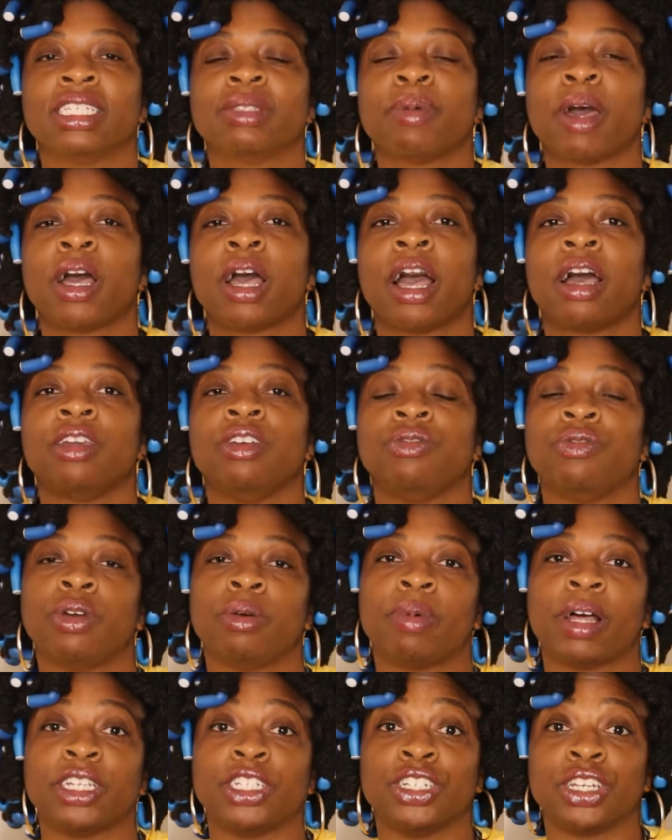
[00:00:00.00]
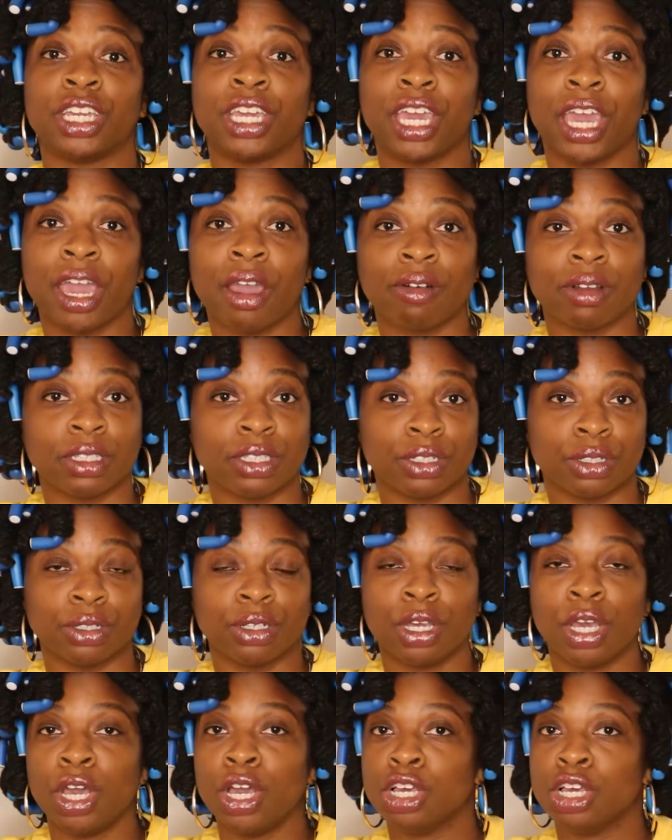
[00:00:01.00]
It's about how you feel about your character.